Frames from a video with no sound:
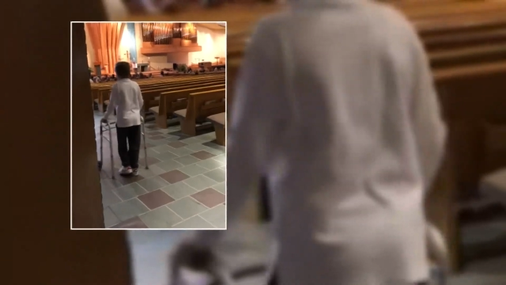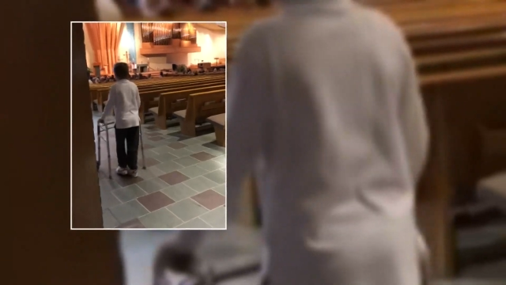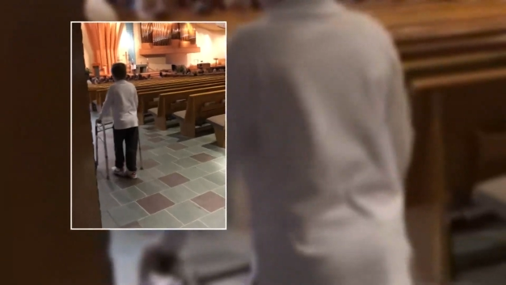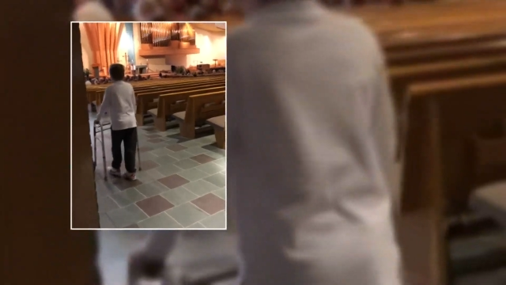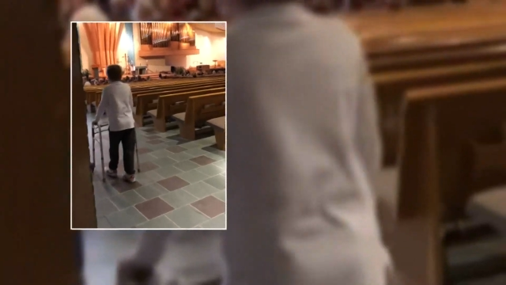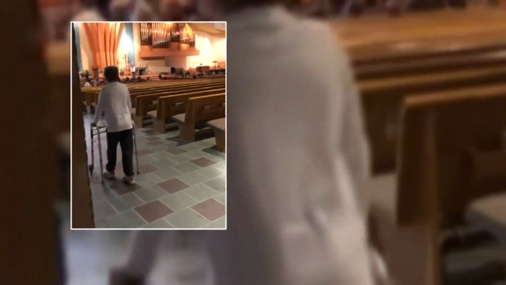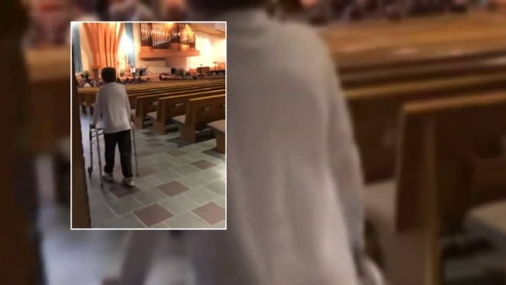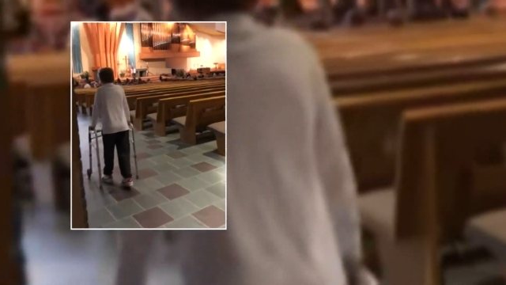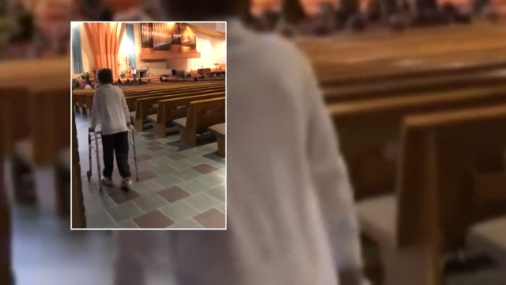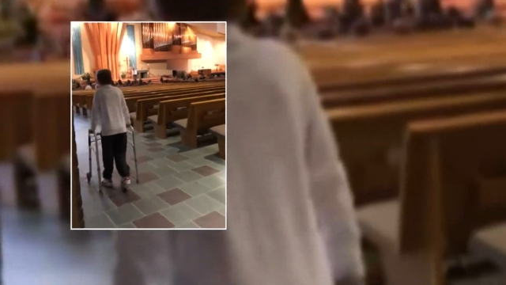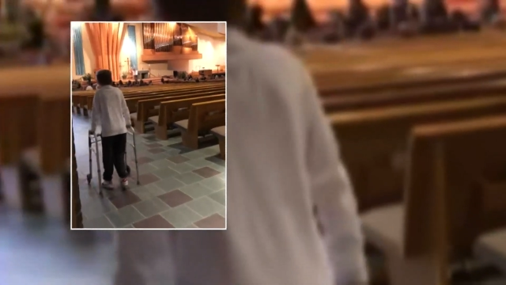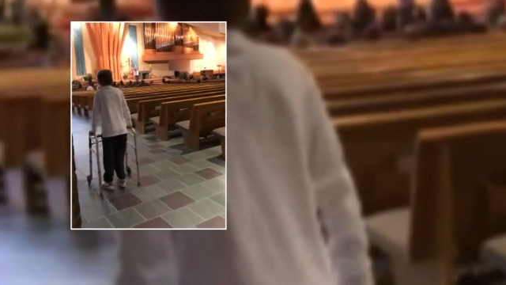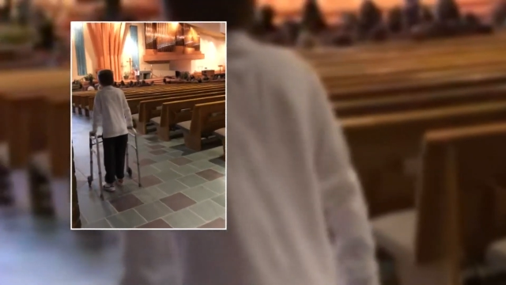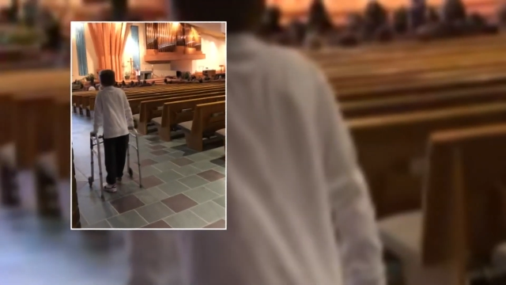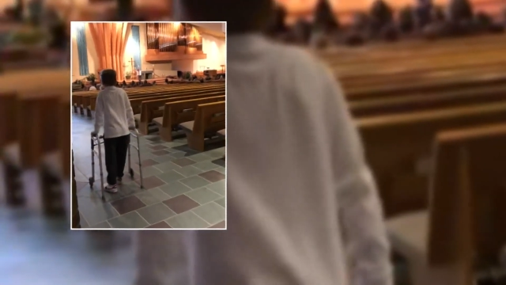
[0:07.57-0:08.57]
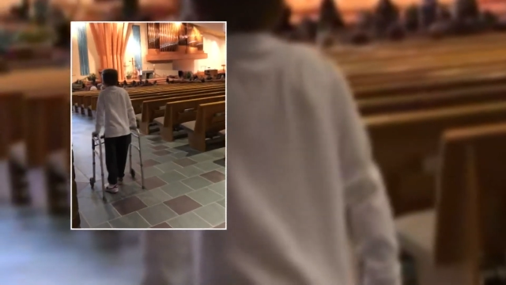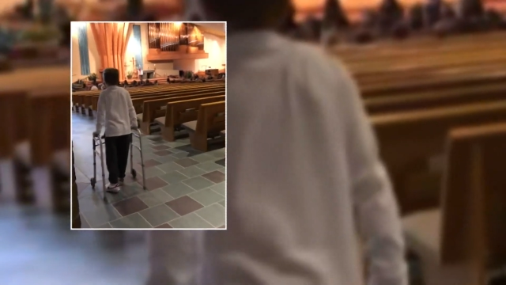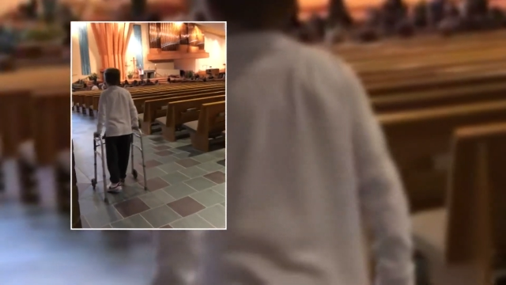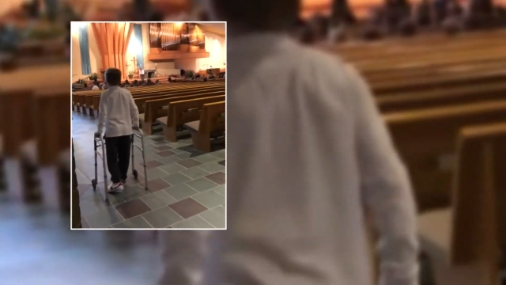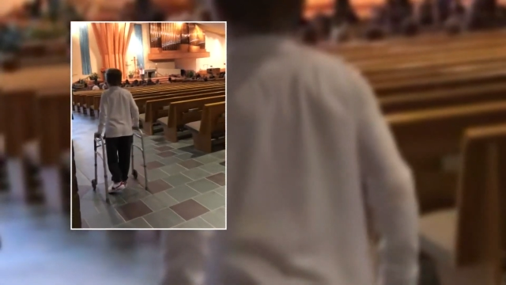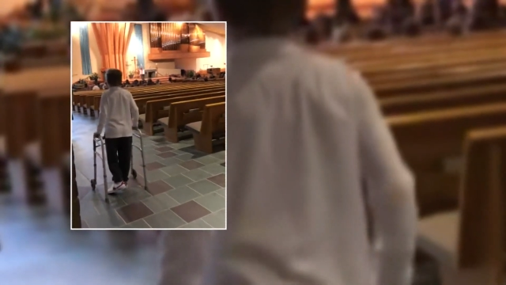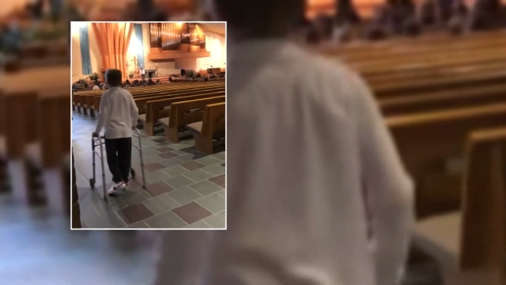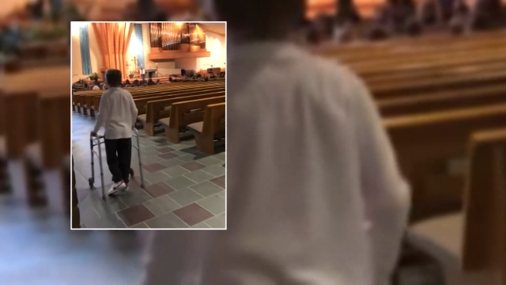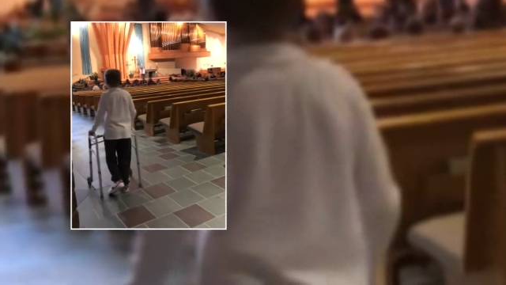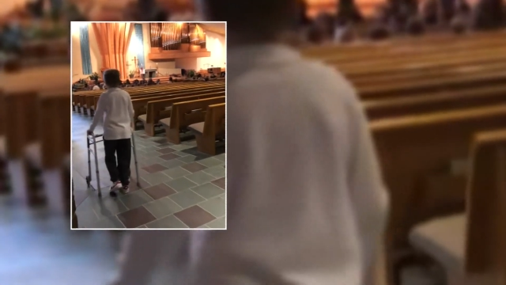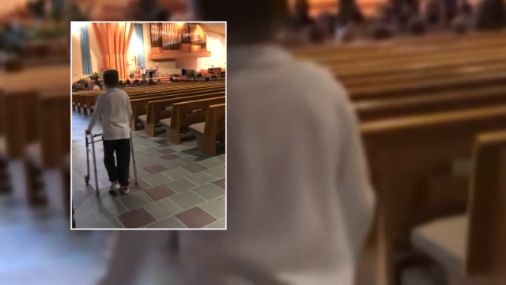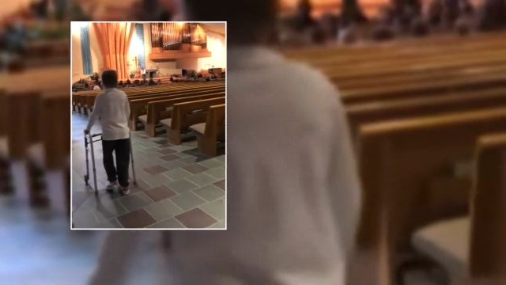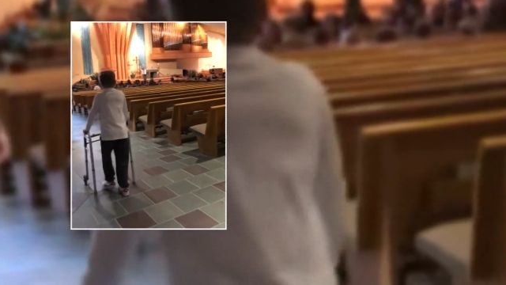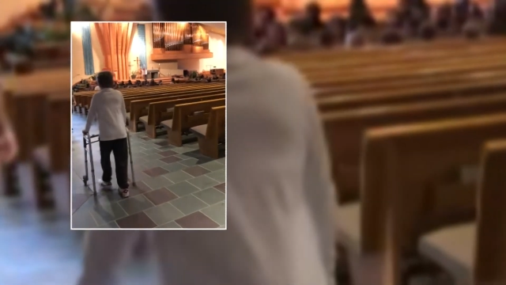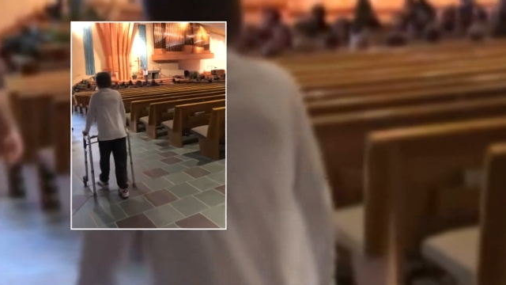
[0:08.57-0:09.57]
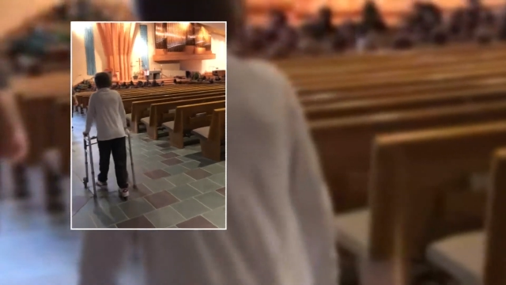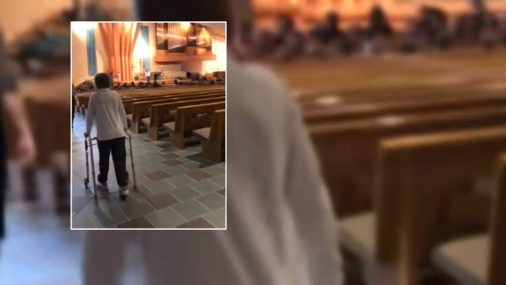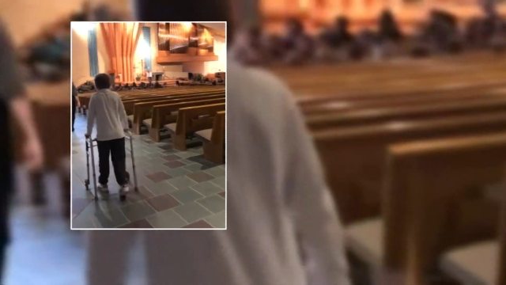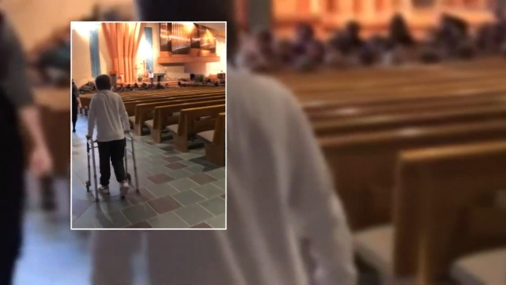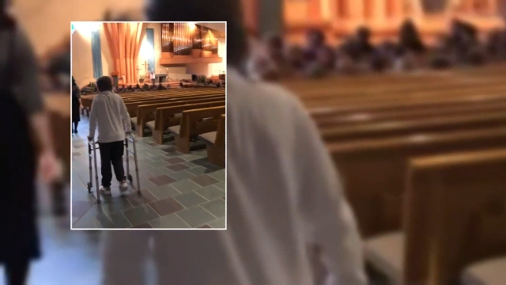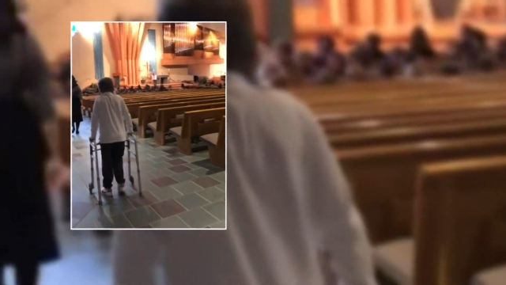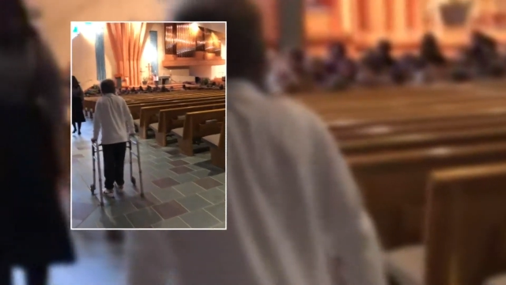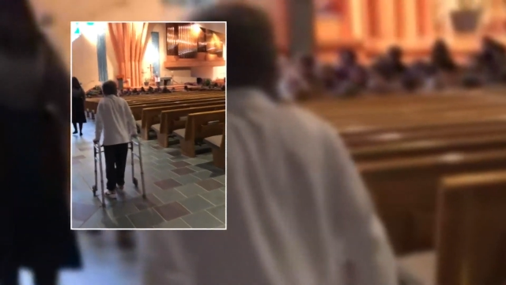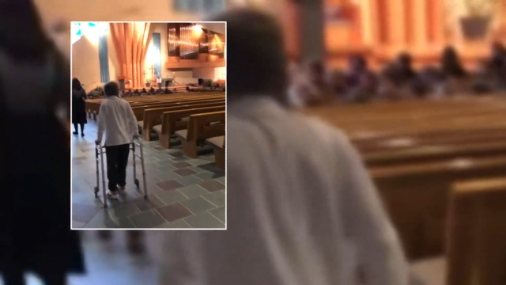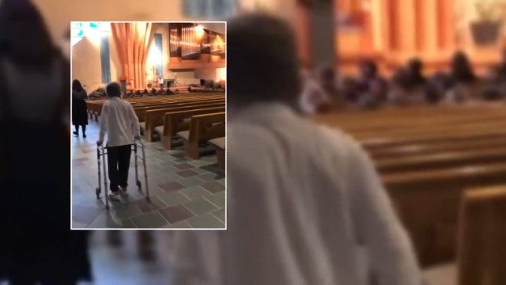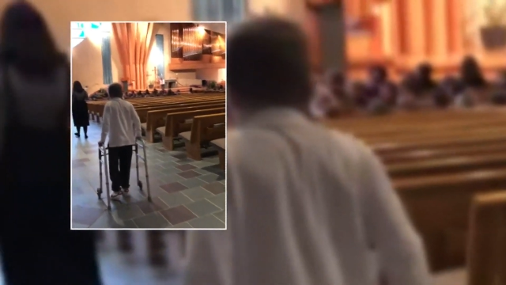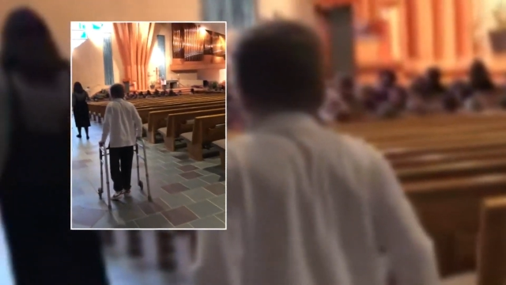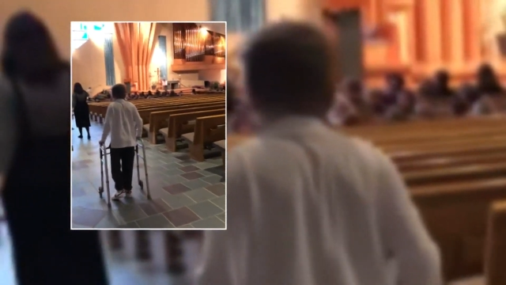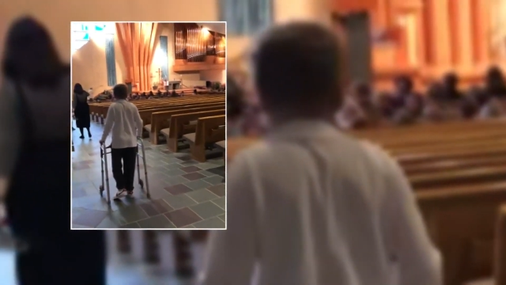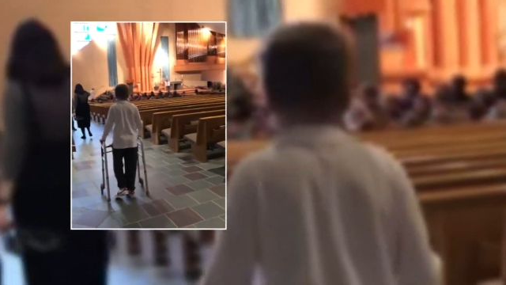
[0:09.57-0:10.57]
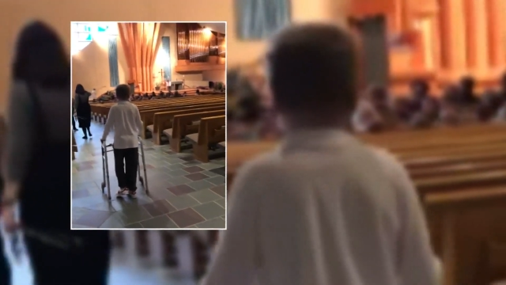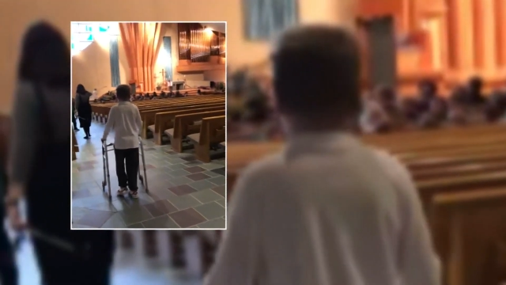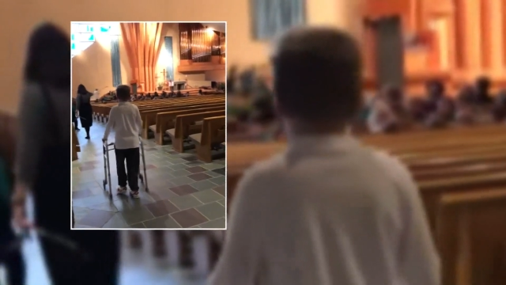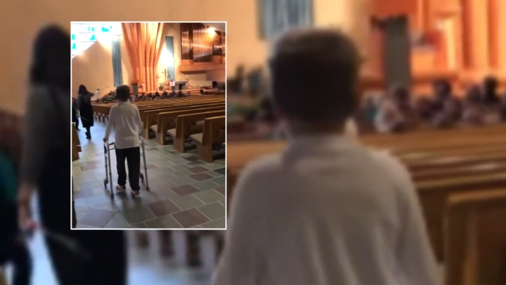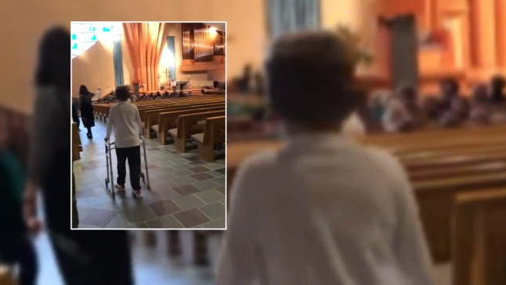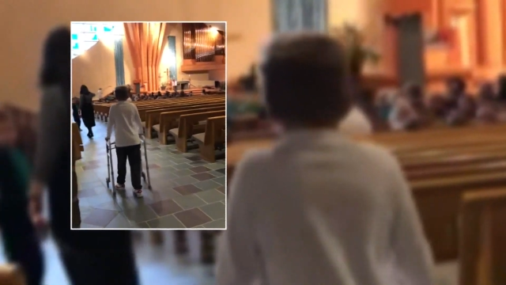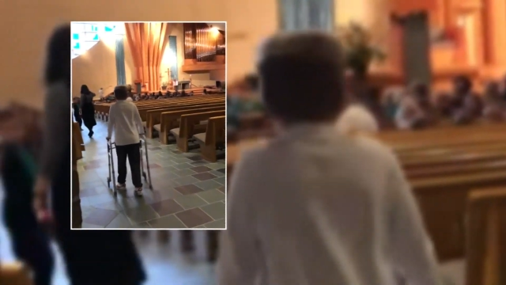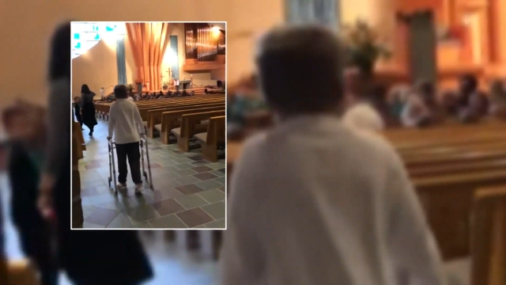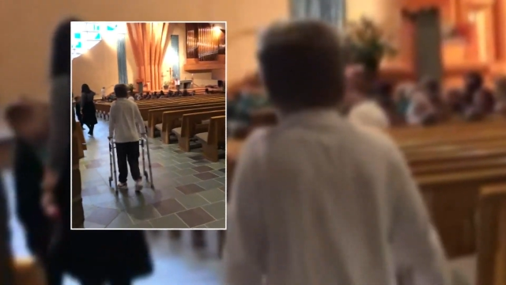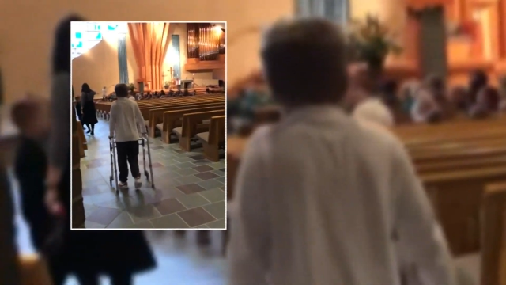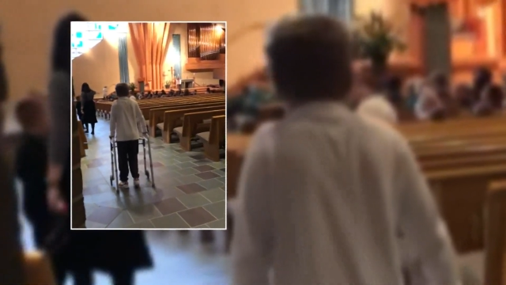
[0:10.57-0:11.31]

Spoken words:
[unreadable: no face in view]